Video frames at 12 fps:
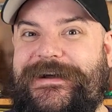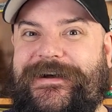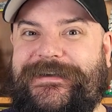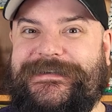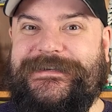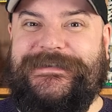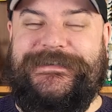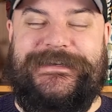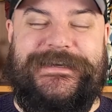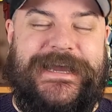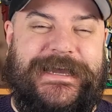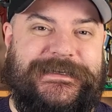ideas,
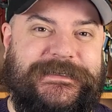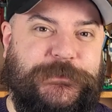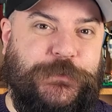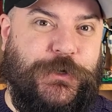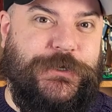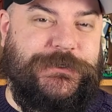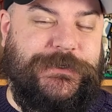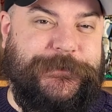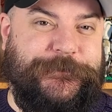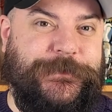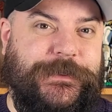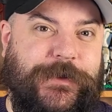and
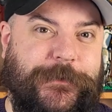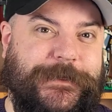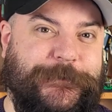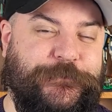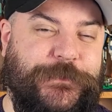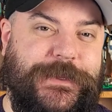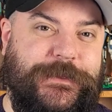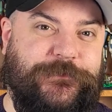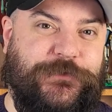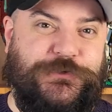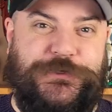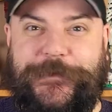inspiration coming in the
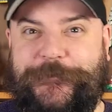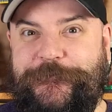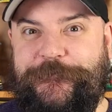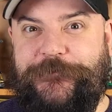future.